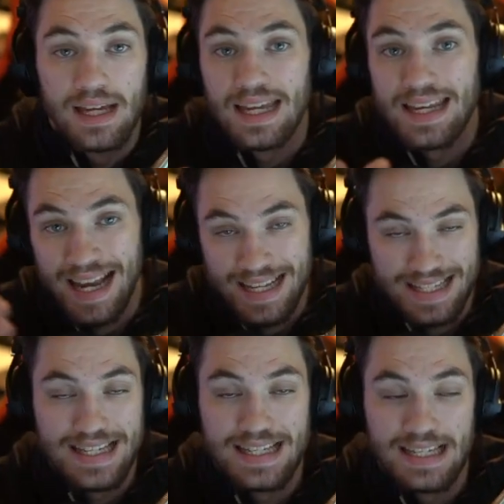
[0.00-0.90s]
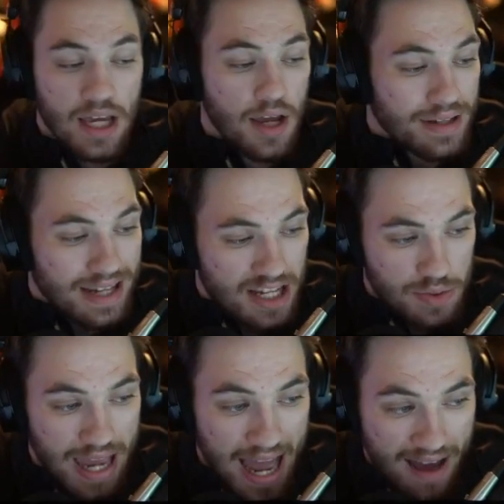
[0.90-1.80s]
next season because we
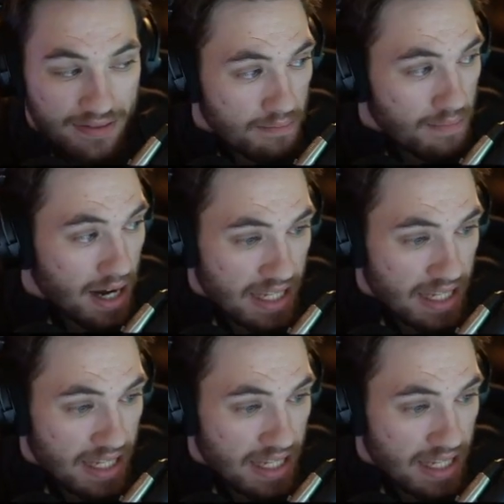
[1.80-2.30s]
had the money.